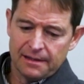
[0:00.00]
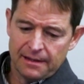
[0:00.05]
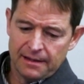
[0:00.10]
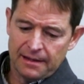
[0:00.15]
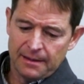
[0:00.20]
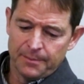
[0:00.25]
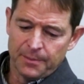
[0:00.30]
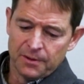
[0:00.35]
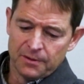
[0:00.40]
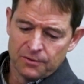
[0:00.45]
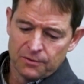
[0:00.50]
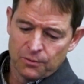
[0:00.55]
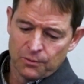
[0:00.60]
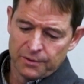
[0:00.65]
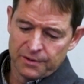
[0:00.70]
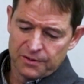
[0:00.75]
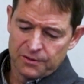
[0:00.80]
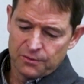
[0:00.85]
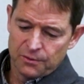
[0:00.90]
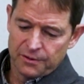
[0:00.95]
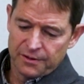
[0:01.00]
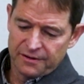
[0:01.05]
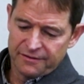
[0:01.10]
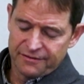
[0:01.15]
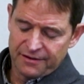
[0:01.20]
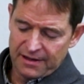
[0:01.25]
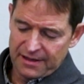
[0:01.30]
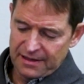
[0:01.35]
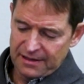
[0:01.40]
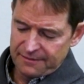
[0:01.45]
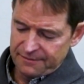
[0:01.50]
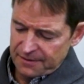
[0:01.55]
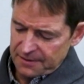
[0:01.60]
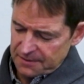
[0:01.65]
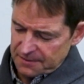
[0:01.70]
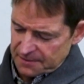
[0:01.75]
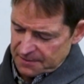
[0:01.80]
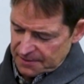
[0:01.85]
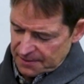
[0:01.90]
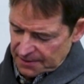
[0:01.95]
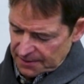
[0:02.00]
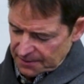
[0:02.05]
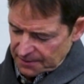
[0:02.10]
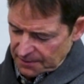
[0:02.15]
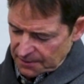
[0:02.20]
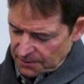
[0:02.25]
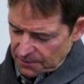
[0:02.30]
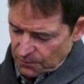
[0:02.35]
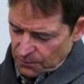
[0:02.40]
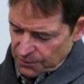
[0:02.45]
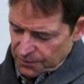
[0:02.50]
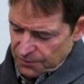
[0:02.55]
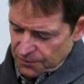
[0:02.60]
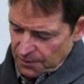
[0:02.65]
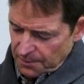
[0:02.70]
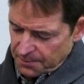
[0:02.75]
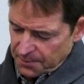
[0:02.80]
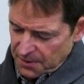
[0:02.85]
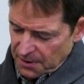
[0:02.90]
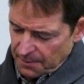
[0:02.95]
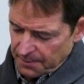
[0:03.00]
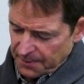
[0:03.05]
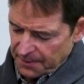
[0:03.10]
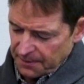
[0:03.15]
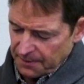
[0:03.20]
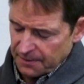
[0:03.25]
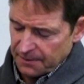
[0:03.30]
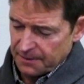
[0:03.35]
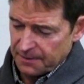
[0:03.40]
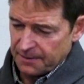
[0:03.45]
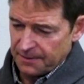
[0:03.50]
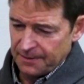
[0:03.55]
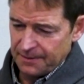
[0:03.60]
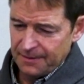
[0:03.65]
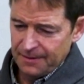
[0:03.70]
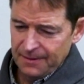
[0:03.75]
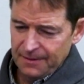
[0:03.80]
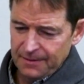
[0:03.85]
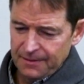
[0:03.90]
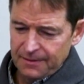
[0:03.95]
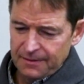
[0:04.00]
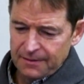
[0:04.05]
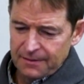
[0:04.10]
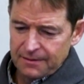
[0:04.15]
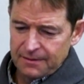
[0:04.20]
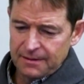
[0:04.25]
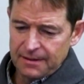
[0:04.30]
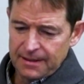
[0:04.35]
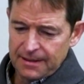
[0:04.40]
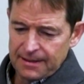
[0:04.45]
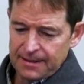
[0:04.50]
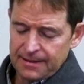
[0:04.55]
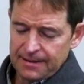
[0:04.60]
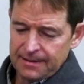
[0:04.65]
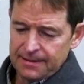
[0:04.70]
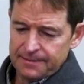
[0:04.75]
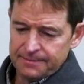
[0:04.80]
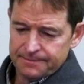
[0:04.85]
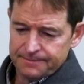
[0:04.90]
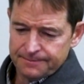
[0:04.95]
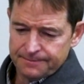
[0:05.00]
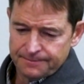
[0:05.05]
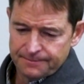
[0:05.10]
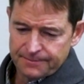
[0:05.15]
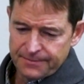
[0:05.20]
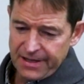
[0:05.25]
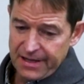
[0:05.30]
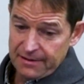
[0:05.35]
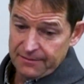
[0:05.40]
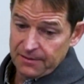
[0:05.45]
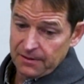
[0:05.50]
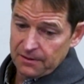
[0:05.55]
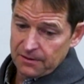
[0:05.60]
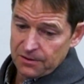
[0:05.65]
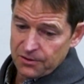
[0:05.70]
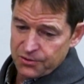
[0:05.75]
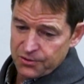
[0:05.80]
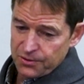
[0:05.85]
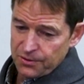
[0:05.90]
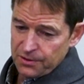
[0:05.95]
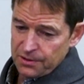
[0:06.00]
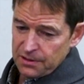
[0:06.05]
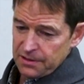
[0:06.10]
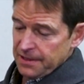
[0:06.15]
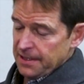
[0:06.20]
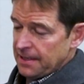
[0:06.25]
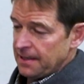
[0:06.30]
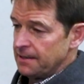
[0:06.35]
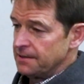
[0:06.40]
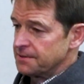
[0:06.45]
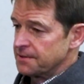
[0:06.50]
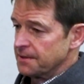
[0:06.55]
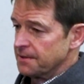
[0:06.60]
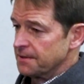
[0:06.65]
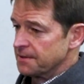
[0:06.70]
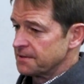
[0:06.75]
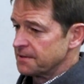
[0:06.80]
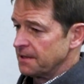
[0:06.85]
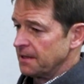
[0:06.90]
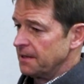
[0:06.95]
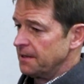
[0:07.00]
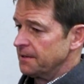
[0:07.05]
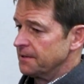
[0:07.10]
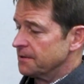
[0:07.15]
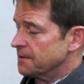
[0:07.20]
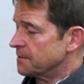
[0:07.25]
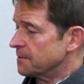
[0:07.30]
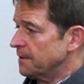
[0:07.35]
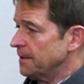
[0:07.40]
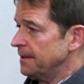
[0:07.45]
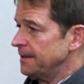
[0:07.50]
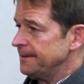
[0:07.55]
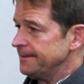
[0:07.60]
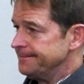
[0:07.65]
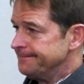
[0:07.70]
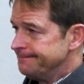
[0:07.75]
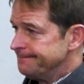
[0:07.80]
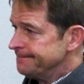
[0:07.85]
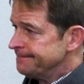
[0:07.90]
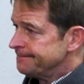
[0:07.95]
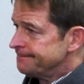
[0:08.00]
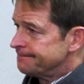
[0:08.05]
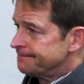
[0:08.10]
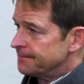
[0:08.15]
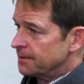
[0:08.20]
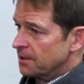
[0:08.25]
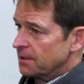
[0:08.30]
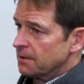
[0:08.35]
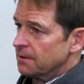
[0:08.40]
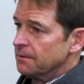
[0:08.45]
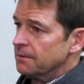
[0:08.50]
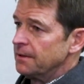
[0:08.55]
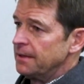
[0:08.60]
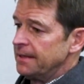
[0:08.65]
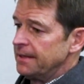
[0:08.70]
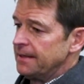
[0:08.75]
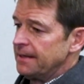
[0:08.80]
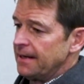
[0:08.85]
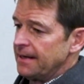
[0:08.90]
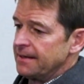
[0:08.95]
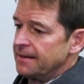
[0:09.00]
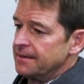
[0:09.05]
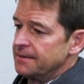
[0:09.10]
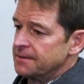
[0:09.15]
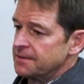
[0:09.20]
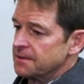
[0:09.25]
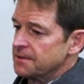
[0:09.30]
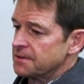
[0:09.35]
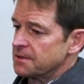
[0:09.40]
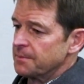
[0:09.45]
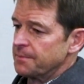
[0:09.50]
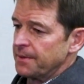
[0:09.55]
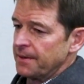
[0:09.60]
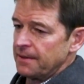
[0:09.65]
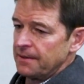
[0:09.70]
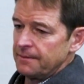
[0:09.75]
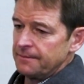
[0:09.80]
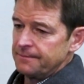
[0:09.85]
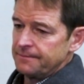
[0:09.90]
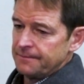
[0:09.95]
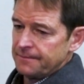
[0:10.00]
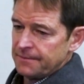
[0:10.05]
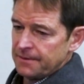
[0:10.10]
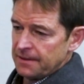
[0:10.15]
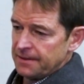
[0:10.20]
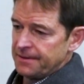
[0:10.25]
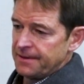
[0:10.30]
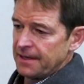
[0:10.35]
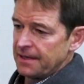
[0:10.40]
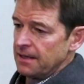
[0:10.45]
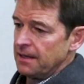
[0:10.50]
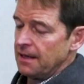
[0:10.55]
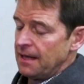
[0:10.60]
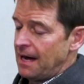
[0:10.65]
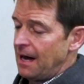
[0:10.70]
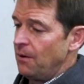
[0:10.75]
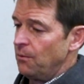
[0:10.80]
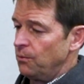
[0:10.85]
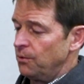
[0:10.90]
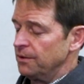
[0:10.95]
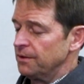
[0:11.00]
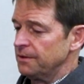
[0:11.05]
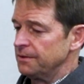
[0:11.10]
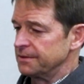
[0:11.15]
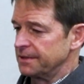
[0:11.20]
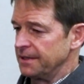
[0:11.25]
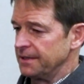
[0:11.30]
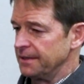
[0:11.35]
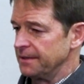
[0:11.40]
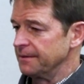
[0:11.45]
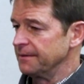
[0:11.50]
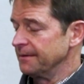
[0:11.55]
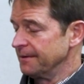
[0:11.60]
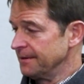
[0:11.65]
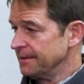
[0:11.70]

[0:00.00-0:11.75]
to happen in 2025 as, with Trump coming in and having control of the House and the Senate as well. I anticipate that a lot will get,